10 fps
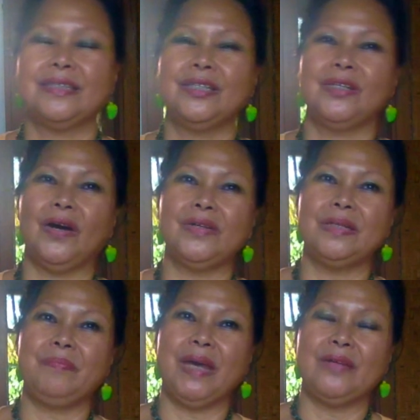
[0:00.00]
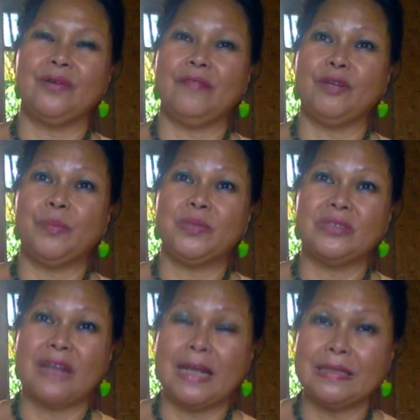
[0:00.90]
you know, the men who have no
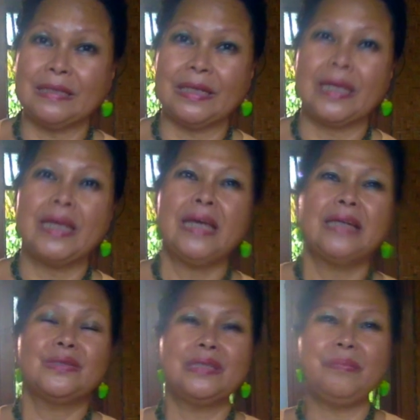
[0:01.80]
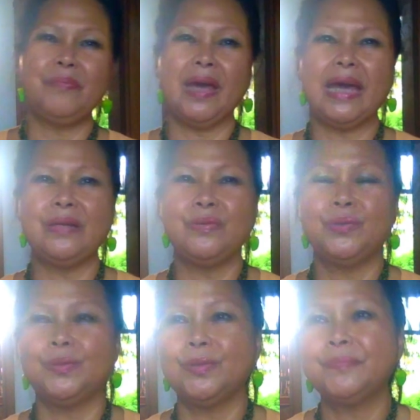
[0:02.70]
personality, the men
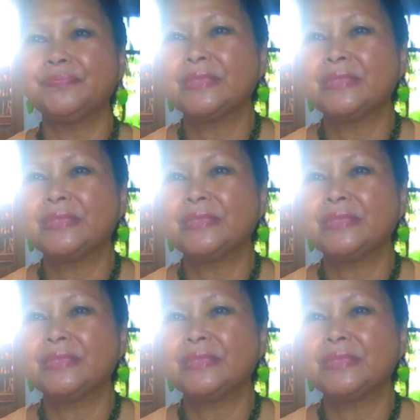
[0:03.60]
who